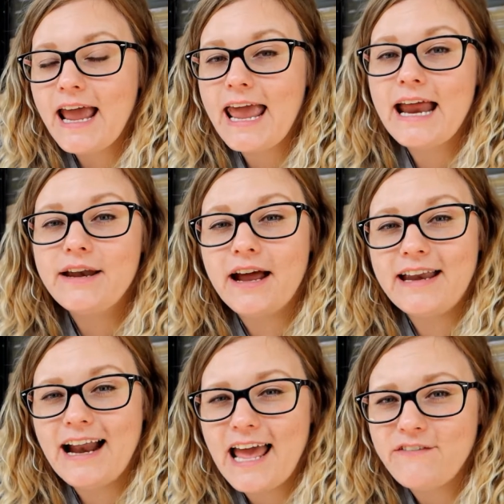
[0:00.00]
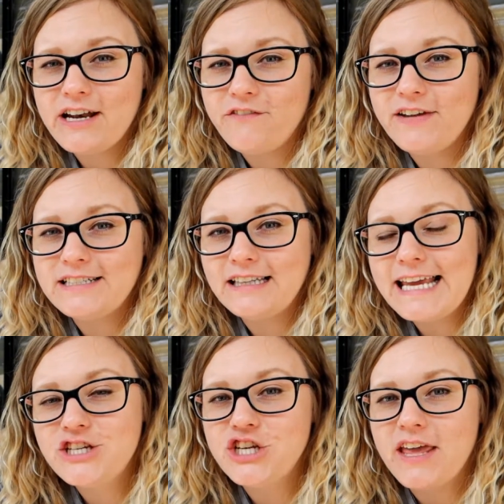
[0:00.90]
and not having enough
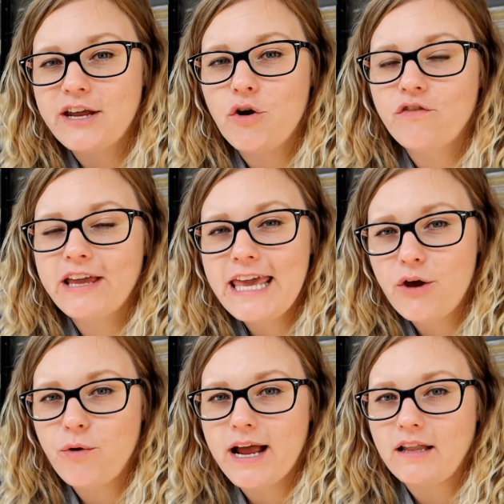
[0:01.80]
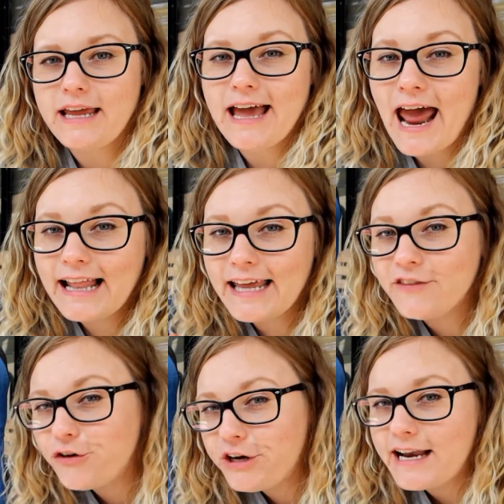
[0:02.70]
ventilation, they can overheat quickly, kind of
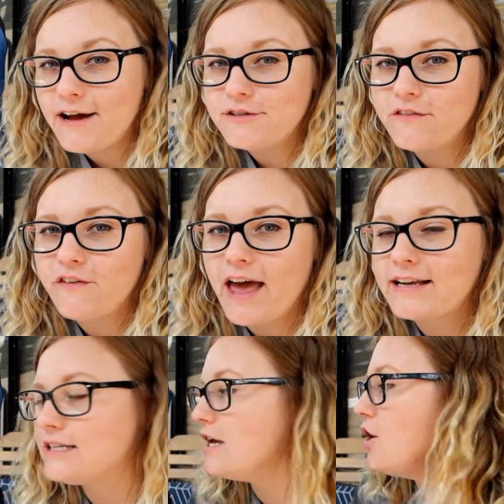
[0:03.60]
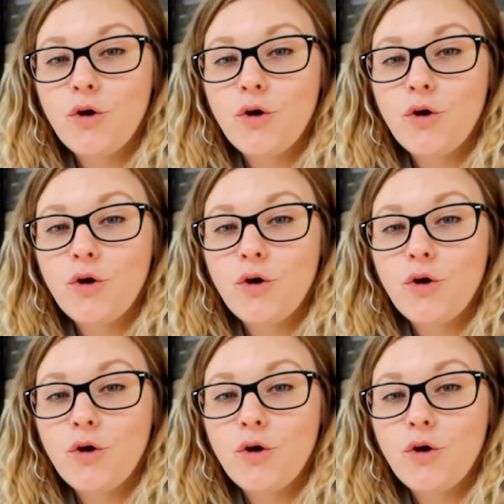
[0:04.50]
like the greenhouse effect.